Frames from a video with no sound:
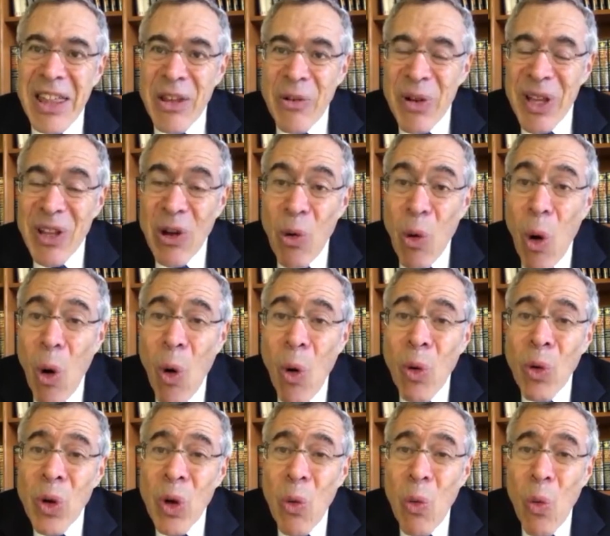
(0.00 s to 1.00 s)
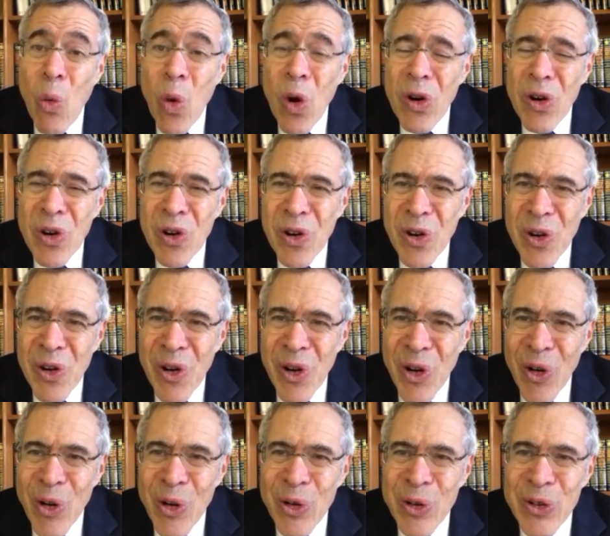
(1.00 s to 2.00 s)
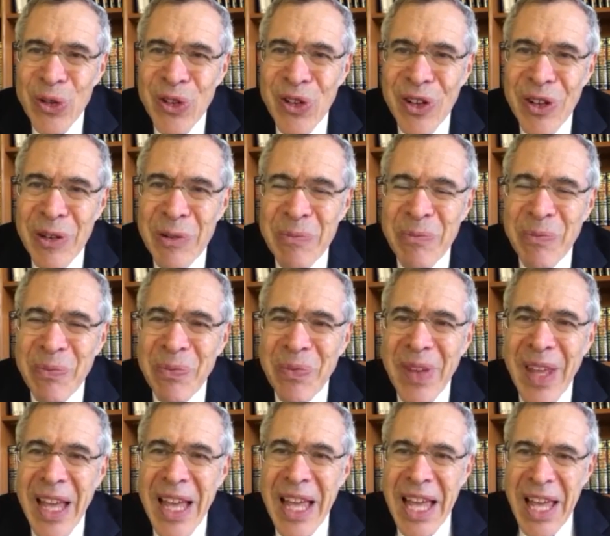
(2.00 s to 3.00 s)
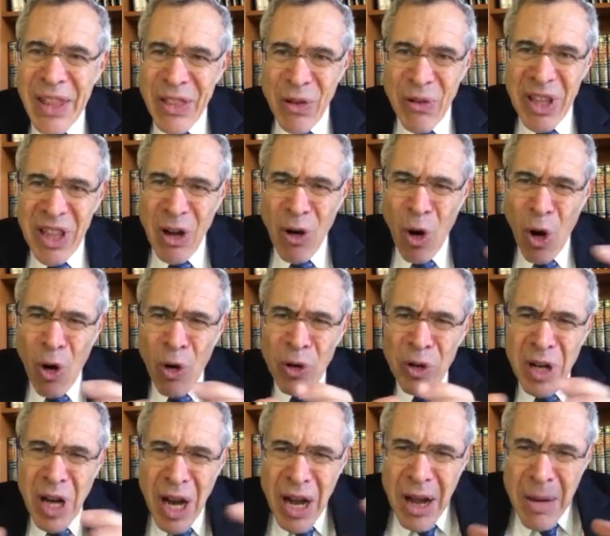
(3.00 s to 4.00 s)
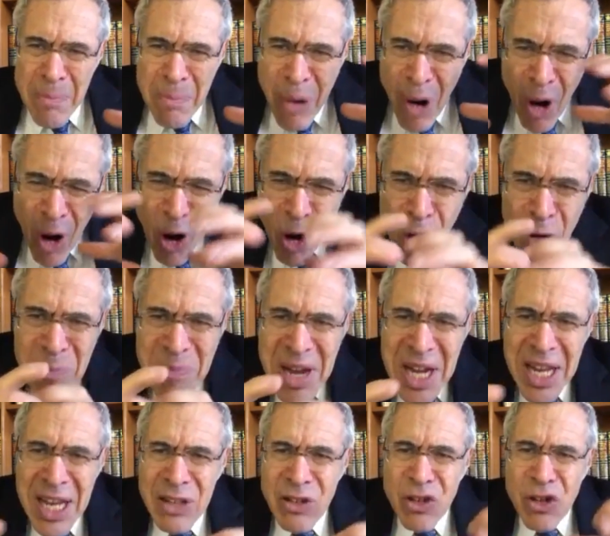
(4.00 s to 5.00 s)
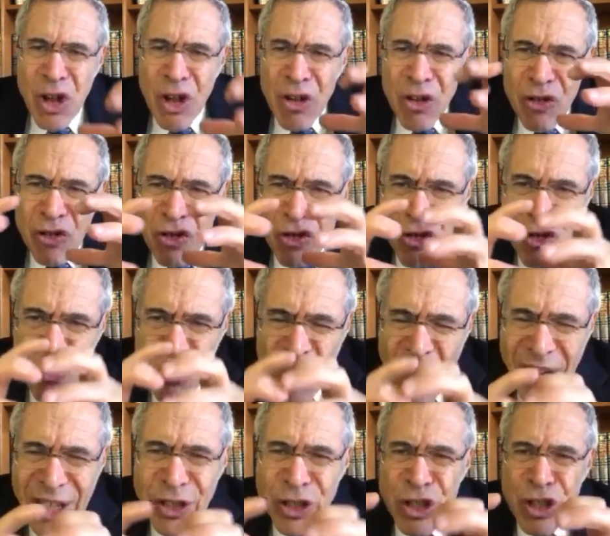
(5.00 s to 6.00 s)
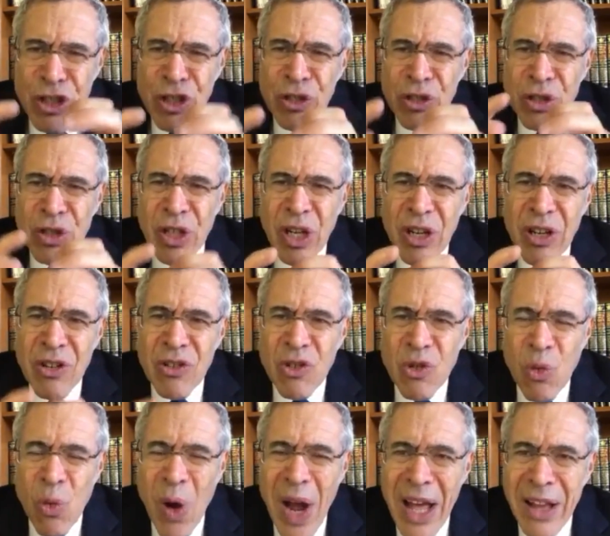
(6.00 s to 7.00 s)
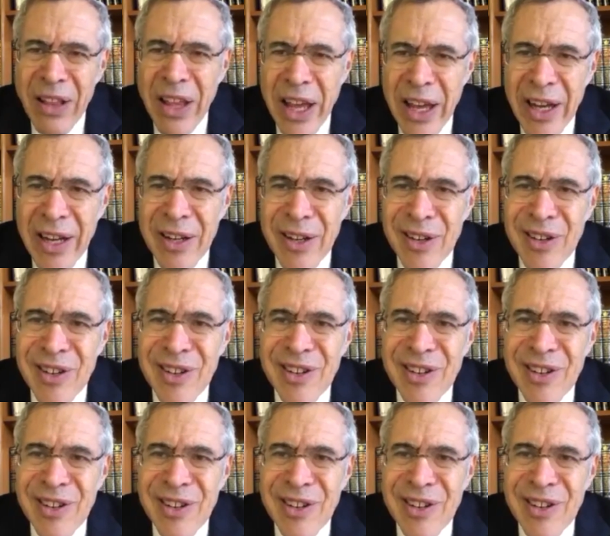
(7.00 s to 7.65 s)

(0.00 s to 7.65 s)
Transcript: They're in their own world, they're in their own permanent, structured dwelling.